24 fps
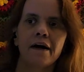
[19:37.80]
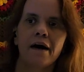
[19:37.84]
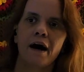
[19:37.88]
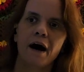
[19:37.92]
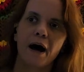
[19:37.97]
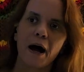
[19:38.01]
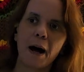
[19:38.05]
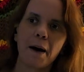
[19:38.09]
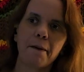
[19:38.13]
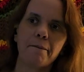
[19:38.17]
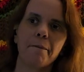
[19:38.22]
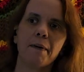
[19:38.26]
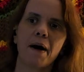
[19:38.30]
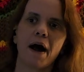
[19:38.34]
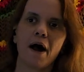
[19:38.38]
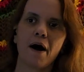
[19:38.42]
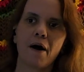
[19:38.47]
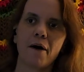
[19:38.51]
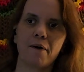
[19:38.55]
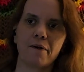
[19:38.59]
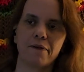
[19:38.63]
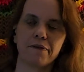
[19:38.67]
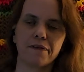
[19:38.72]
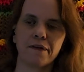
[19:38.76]

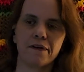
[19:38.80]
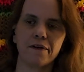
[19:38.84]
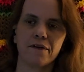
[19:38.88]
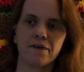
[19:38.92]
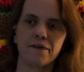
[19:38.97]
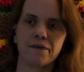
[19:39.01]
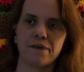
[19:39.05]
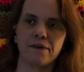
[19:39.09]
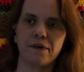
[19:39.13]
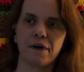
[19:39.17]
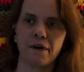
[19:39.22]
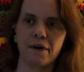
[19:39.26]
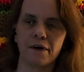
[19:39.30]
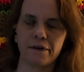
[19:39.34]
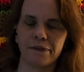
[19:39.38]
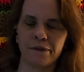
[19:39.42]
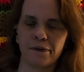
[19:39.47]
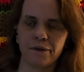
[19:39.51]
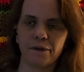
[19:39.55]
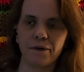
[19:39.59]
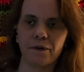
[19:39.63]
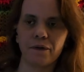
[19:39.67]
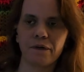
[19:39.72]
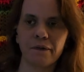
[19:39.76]
about this yarn. The
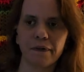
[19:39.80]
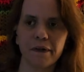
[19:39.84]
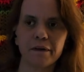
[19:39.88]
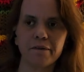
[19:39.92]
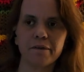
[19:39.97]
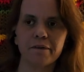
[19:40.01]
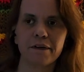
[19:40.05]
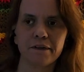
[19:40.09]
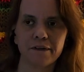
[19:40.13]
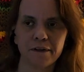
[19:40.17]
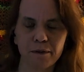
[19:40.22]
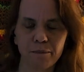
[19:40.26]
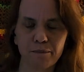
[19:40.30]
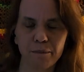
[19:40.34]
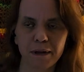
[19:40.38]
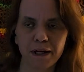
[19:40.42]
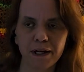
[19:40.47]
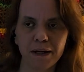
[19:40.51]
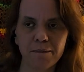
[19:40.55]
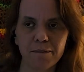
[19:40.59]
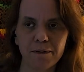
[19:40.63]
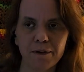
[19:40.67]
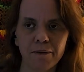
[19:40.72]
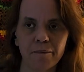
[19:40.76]
only reason
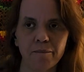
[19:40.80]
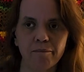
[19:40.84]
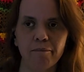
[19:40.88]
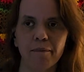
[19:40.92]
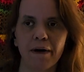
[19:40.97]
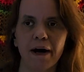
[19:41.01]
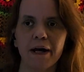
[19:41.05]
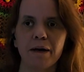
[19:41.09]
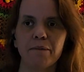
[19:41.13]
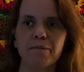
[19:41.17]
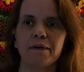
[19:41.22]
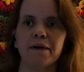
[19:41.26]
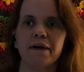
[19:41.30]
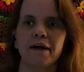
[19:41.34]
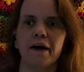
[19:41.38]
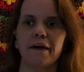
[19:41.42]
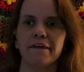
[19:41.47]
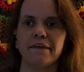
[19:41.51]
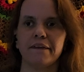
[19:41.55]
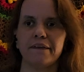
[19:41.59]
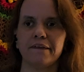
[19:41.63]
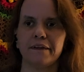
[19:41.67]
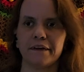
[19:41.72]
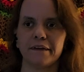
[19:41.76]
people might be
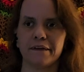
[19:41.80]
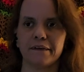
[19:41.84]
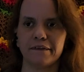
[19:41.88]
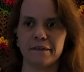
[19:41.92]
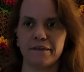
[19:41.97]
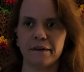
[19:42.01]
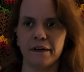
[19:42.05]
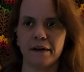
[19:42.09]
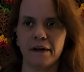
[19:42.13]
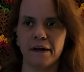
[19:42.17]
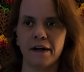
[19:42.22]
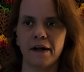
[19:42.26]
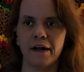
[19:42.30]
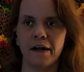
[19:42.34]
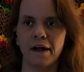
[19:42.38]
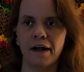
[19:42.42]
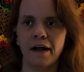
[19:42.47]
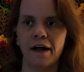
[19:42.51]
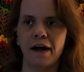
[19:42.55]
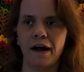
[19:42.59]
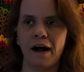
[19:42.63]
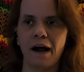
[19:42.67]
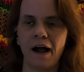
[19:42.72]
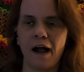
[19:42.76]
hesitant
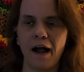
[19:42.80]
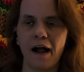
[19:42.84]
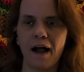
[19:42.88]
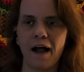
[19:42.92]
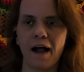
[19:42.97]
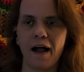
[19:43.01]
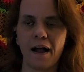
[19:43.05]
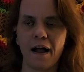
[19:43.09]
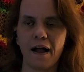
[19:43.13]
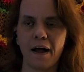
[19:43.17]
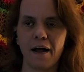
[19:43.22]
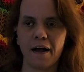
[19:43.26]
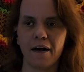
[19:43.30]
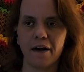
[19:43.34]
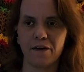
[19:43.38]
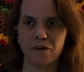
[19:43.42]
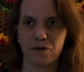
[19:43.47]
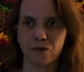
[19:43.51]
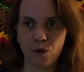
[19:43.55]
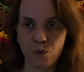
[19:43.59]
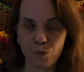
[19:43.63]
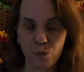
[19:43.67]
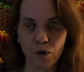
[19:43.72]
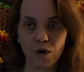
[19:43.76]

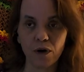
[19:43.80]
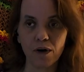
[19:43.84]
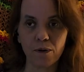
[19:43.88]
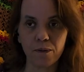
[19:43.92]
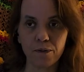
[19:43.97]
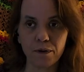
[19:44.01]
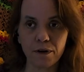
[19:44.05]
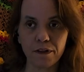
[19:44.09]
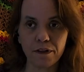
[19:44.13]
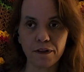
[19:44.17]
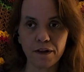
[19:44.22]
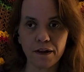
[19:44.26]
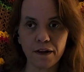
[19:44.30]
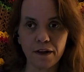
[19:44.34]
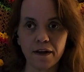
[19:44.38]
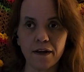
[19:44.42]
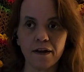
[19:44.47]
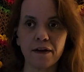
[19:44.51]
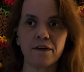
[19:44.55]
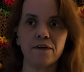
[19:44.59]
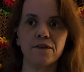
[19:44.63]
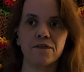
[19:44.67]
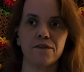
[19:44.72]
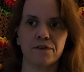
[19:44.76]
to work with it
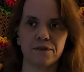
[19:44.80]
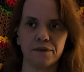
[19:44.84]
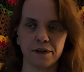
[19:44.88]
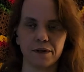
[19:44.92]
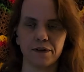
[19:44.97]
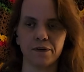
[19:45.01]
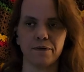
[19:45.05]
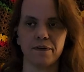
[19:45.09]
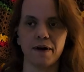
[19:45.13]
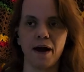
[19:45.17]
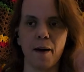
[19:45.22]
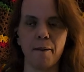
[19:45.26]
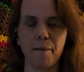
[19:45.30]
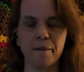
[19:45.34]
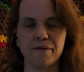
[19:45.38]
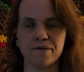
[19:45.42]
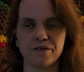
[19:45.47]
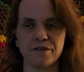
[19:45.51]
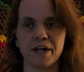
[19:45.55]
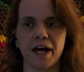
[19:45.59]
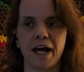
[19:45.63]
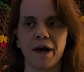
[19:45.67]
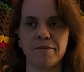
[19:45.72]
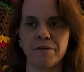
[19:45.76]
is, you know, how much
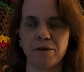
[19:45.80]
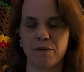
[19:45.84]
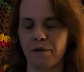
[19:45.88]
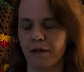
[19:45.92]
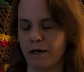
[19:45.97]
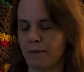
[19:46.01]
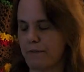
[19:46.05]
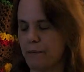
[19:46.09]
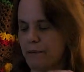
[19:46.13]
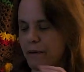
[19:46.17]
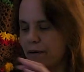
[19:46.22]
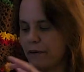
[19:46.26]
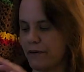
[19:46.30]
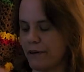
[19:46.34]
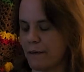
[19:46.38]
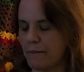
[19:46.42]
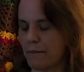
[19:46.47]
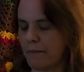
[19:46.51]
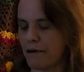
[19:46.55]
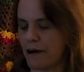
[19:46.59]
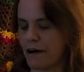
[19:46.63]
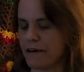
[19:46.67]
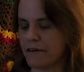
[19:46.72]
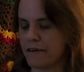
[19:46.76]
time do you want to put into a
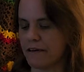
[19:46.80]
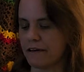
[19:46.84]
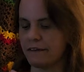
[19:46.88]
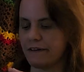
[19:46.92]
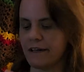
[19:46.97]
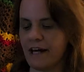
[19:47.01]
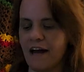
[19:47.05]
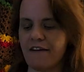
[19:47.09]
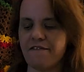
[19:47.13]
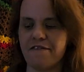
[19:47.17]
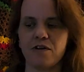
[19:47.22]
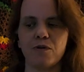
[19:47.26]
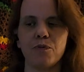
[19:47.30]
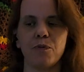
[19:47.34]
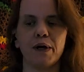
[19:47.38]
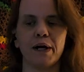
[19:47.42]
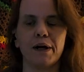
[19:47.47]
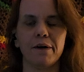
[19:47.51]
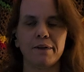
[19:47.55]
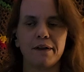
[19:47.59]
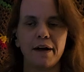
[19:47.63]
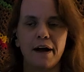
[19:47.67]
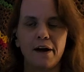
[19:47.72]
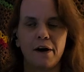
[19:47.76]
project to have it
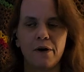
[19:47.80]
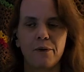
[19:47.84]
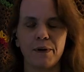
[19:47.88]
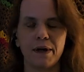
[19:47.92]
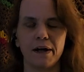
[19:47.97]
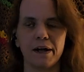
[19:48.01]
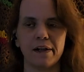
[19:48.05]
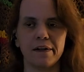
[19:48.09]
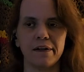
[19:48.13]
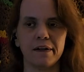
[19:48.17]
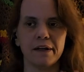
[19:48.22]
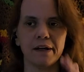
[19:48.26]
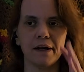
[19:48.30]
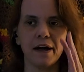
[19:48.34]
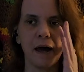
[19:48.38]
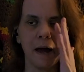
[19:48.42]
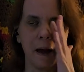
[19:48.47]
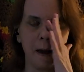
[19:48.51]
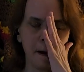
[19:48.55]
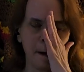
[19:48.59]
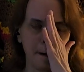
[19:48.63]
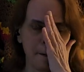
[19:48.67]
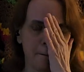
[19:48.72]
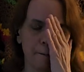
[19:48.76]
wear that quickly.
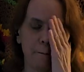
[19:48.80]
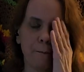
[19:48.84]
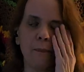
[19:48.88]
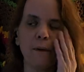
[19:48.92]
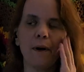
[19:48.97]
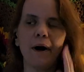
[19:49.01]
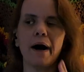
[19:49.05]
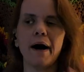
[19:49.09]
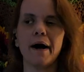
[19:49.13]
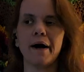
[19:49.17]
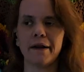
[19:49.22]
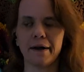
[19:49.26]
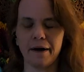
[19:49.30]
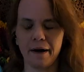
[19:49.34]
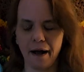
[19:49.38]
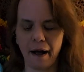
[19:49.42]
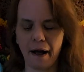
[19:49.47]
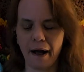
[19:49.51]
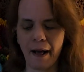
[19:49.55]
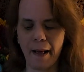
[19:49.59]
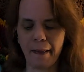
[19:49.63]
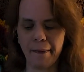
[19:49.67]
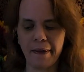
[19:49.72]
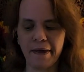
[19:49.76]
But
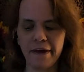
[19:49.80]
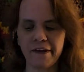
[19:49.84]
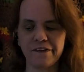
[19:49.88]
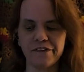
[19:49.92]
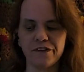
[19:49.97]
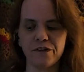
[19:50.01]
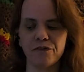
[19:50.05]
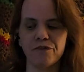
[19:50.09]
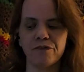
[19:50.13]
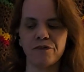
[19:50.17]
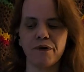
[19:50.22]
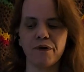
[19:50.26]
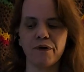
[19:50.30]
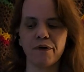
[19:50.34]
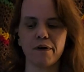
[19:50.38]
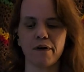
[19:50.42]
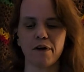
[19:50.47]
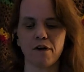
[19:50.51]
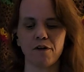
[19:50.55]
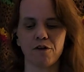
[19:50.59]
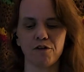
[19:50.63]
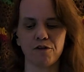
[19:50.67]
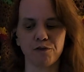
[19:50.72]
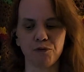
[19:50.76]
it's a very
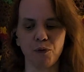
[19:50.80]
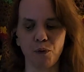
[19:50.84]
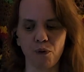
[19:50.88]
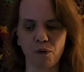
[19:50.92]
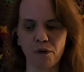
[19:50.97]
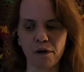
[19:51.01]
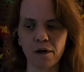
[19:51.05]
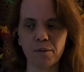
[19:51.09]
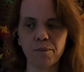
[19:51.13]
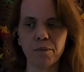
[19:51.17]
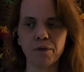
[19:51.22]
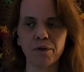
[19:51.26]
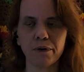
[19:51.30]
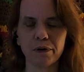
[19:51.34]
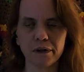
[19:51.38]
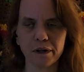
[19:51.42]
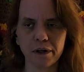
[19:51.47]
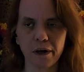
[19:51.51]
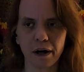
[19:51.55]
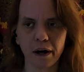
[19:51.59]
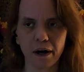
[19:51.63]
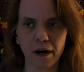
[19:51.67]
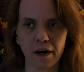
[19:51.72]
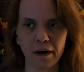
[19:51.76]
affordable
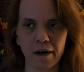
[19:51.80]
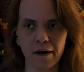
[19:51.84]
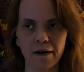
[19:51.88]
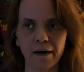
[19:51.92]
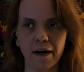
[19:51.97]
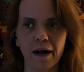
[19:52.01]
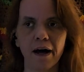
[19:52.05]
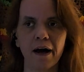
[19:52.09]
yarn,